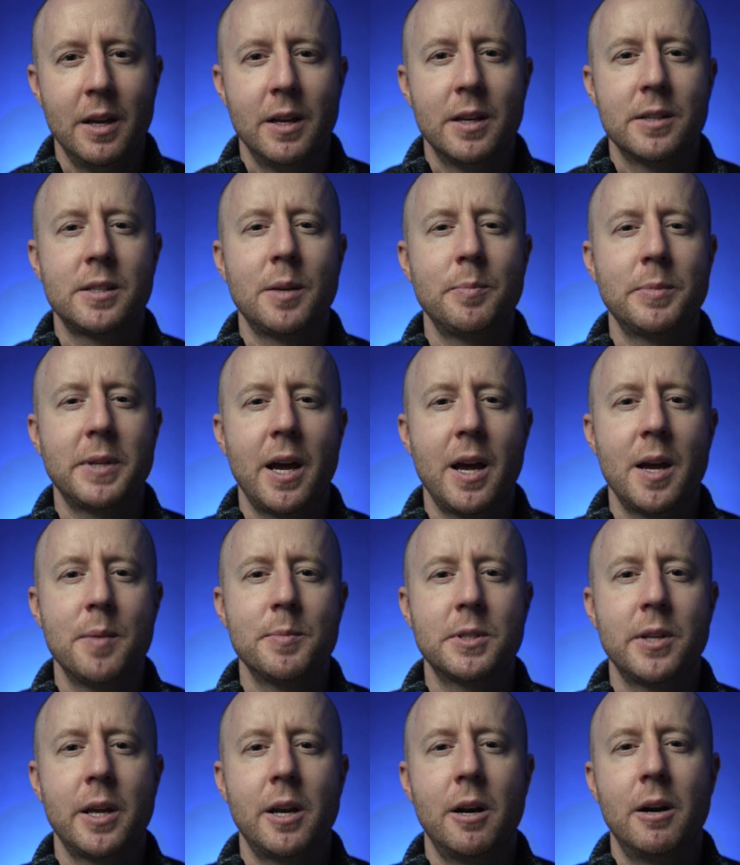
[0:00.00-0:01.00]

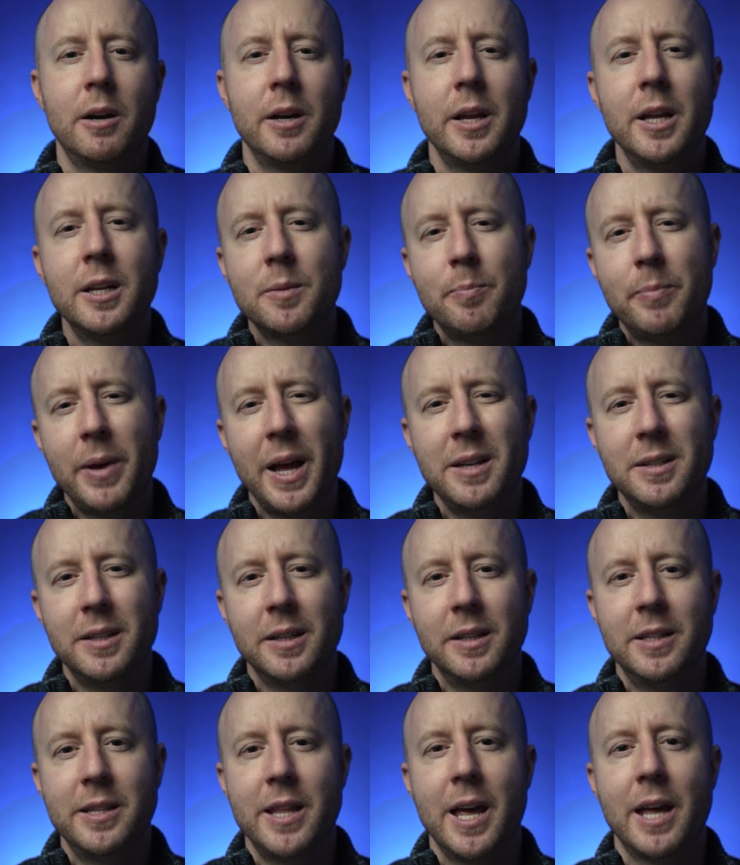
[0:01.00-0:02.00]
Sometimes they are
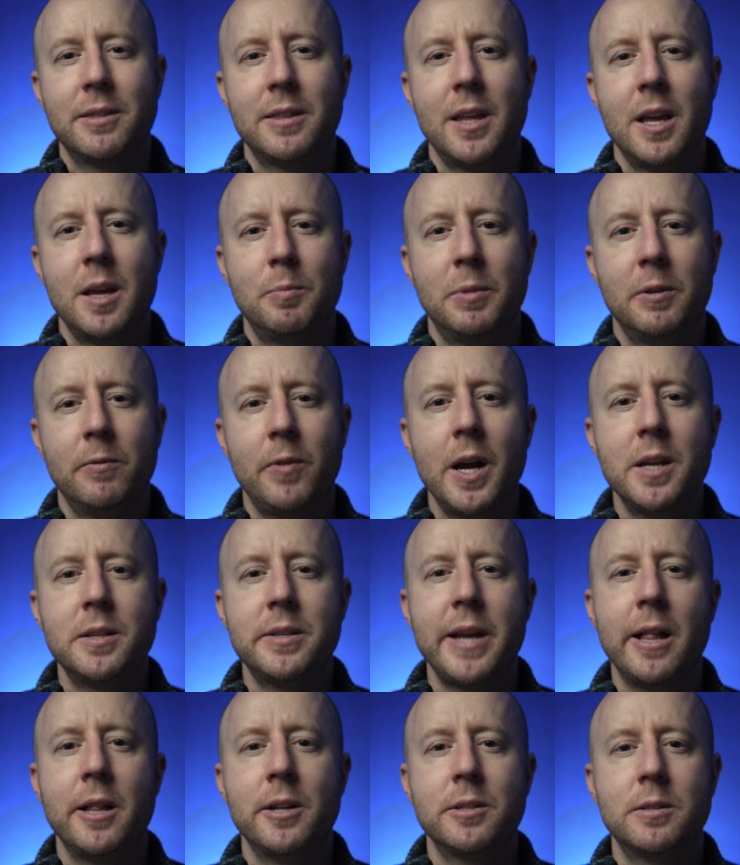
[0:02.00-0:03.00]
independent in that they provide
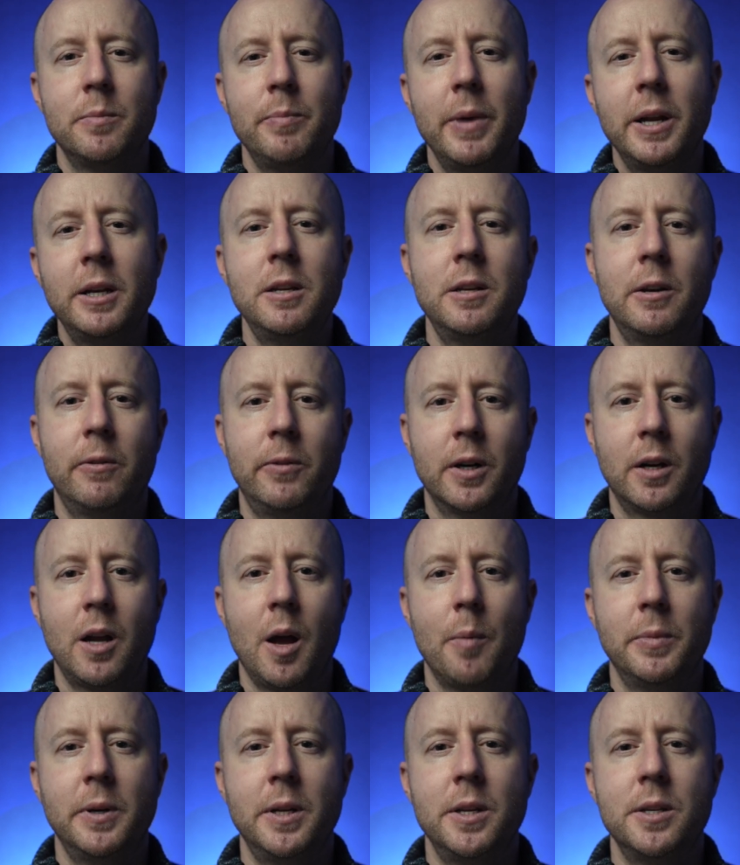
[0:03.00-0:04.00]
talent to many different
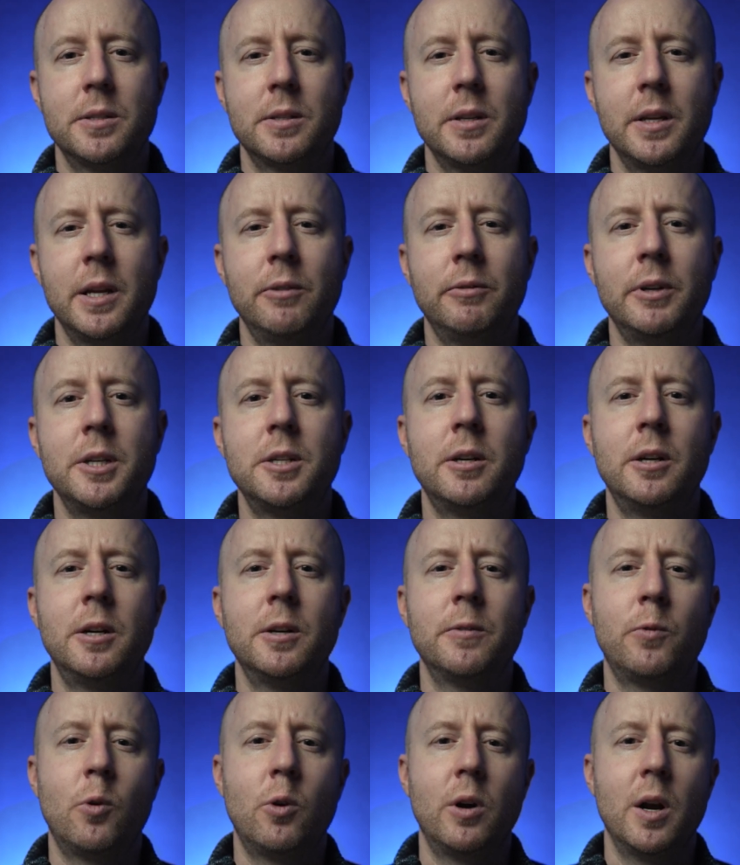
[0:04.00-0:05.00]
companies in
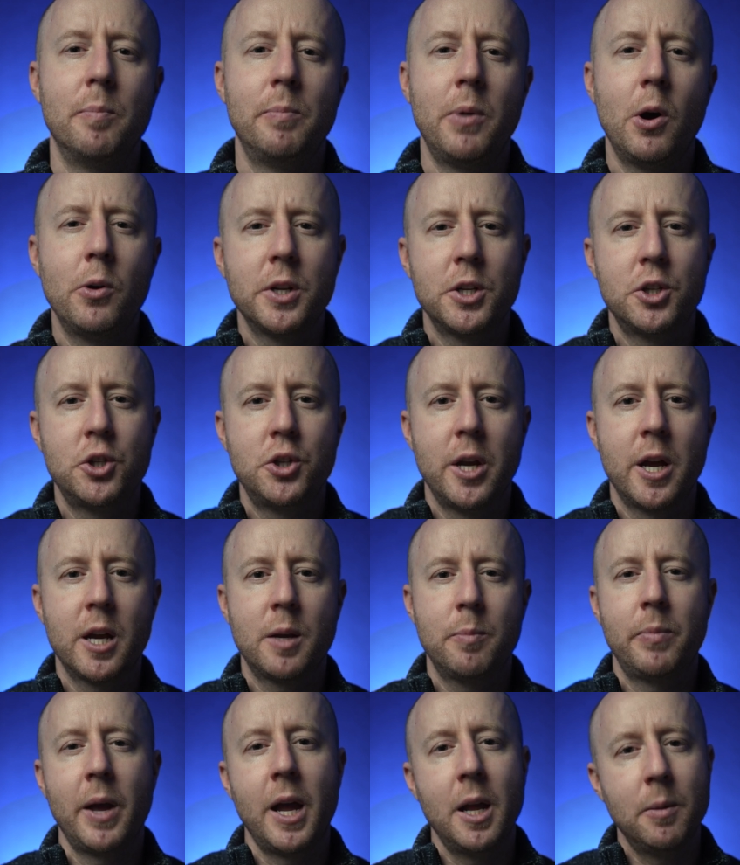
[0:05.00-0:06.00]
return for a bonus
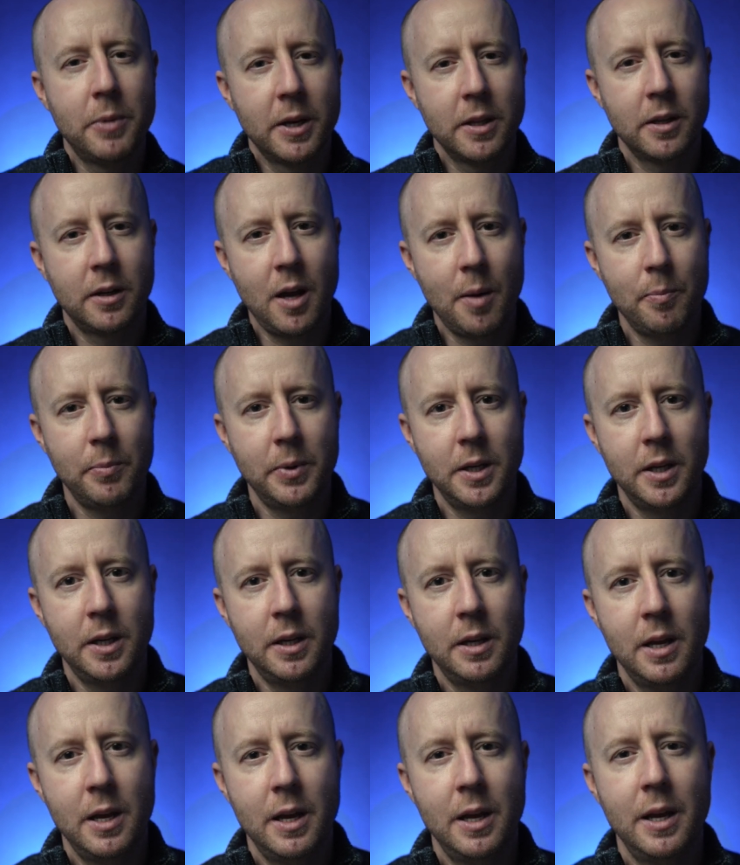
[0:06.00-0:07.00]
check paid by the
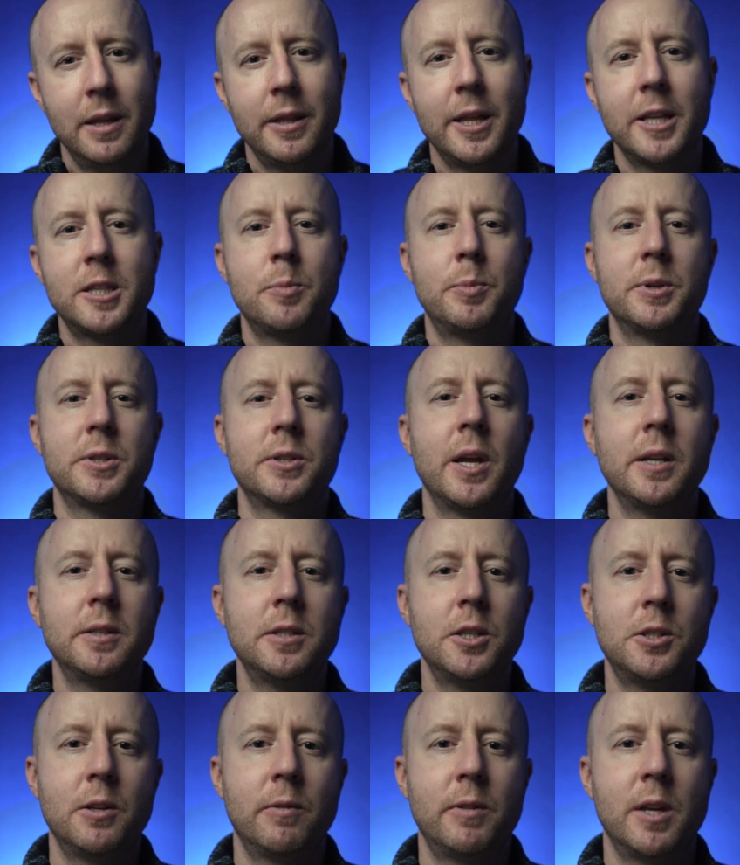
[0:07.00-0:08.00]
company that's a
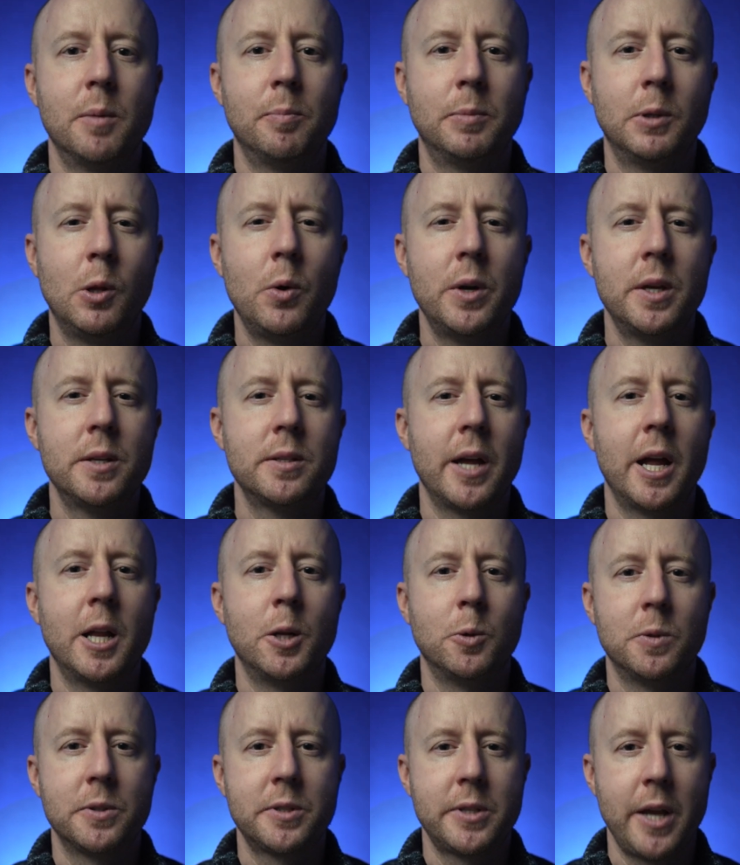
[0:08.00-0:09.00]
percentage of the employee's
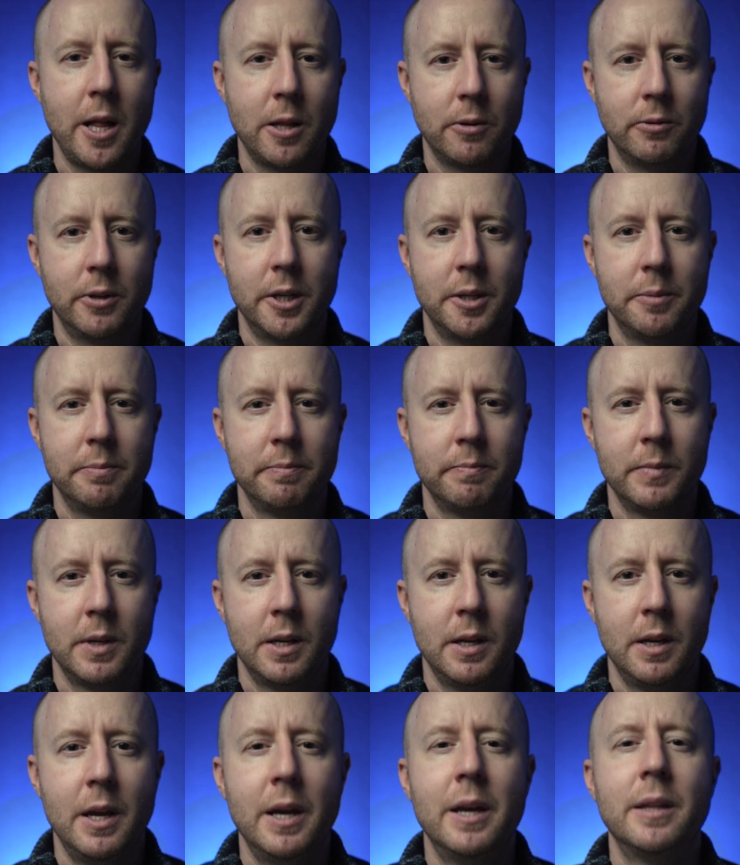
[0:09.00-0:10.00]
annual salary.
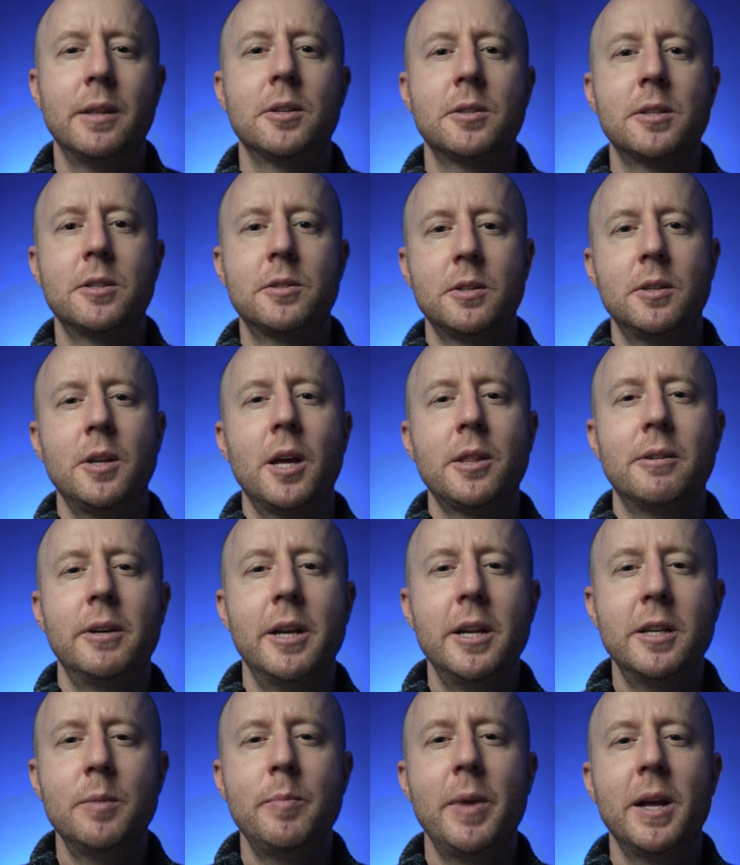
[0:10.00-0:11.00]
This is another
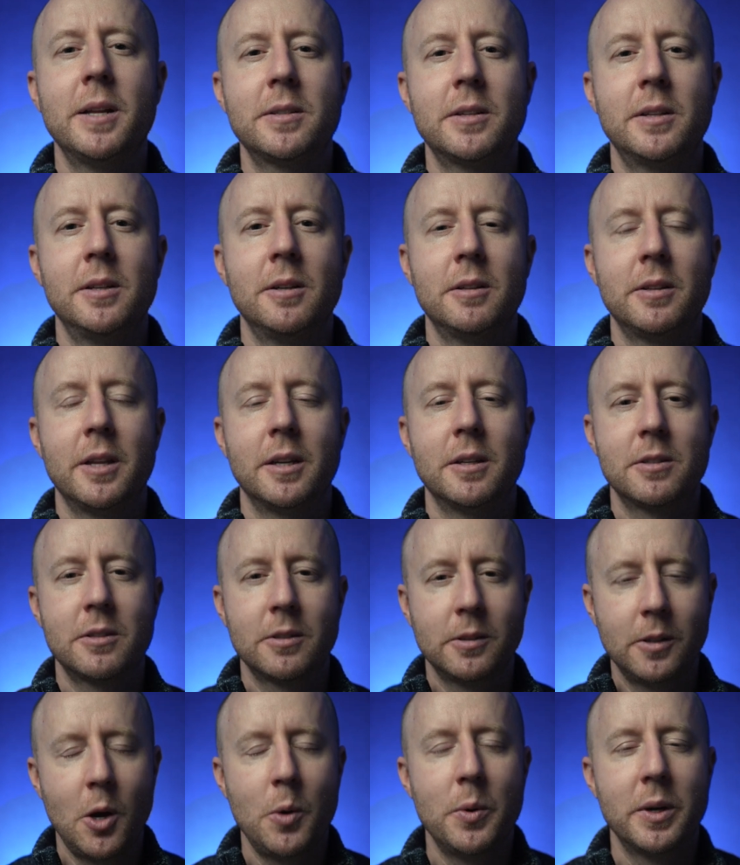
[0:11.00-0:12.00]
in-demand skill that is
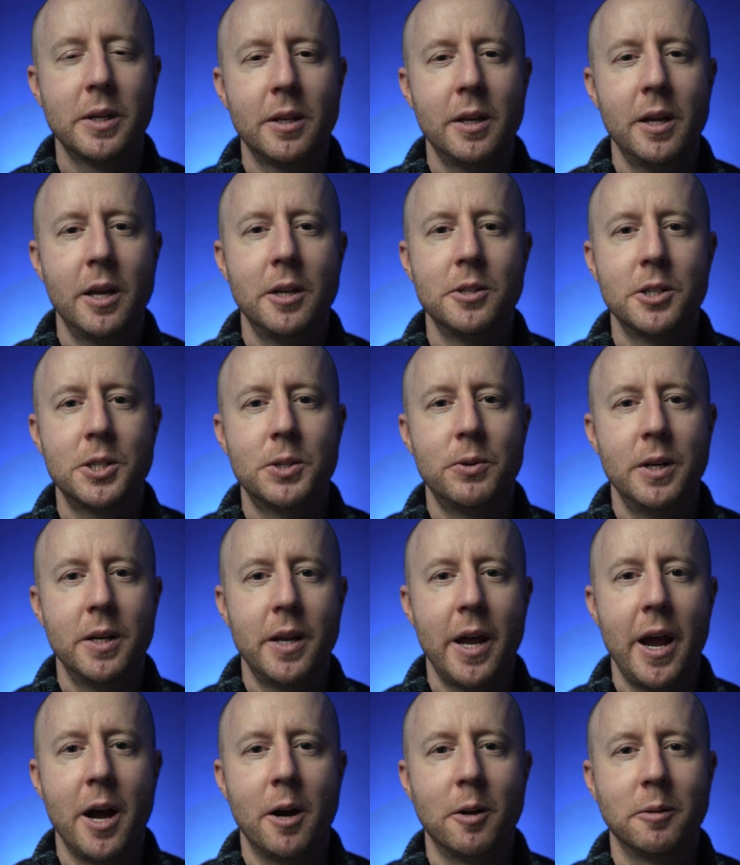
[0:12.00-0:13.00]
slowing the industry
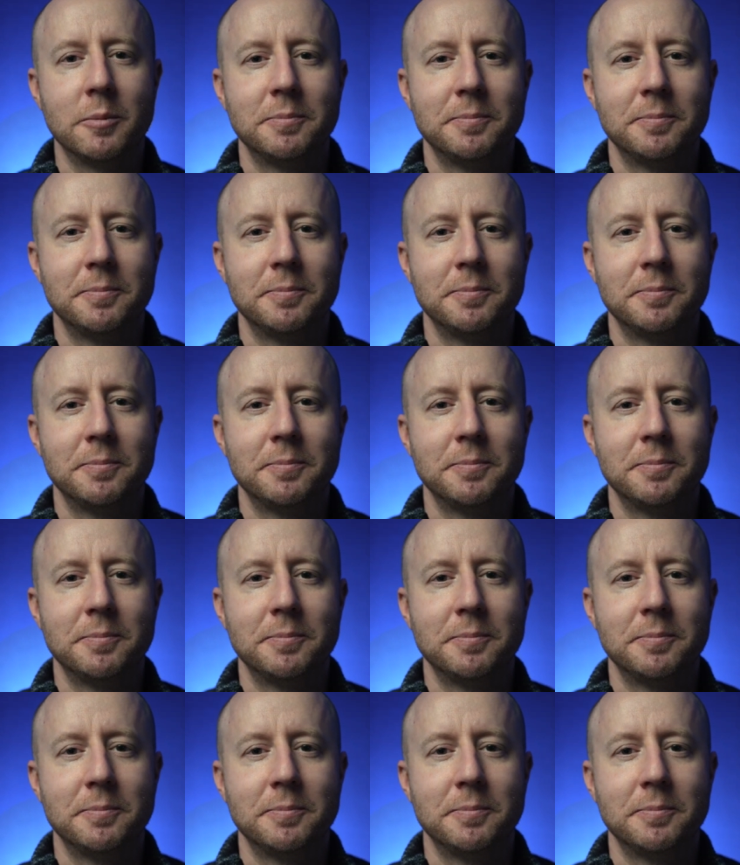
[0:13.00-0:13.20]
down.